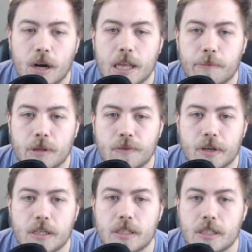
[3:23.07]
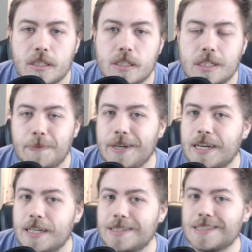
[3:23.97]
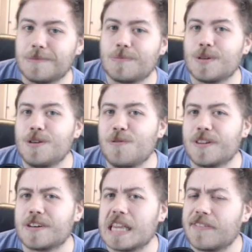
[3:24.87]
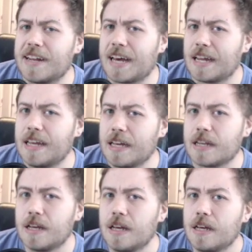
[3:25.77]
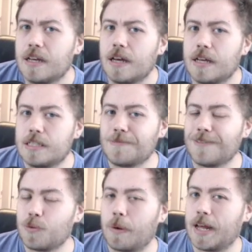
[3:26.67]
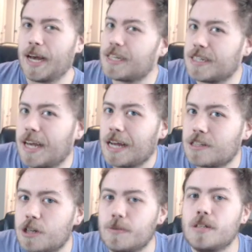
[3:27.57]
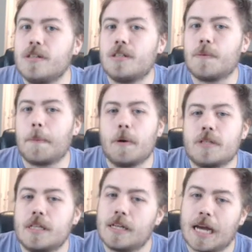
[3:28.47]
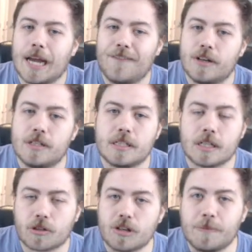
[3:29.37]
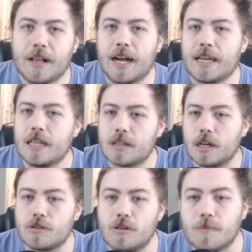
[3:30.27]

of the blue versions just because it's a blue with a relevant on hit, and sometimes we want to actually cast our blues, but most of the time they're just a 3 block that's also a